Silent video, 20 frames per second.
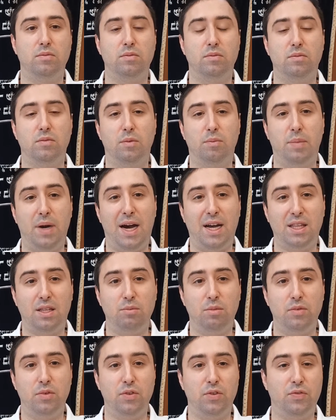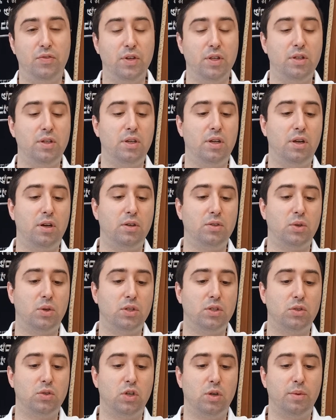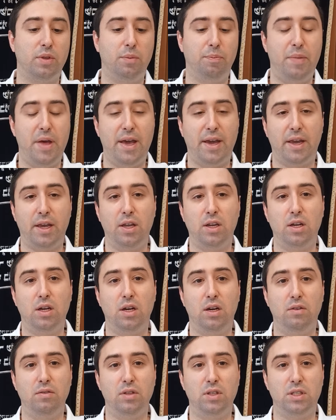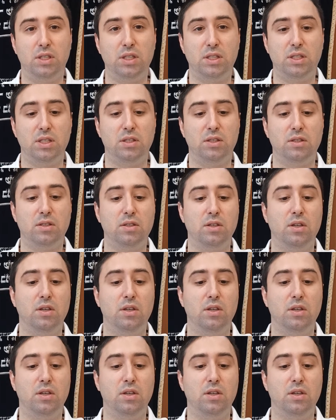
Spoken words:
the bottom of the tefillin. Here it's also talking about the beged of the tzitzis.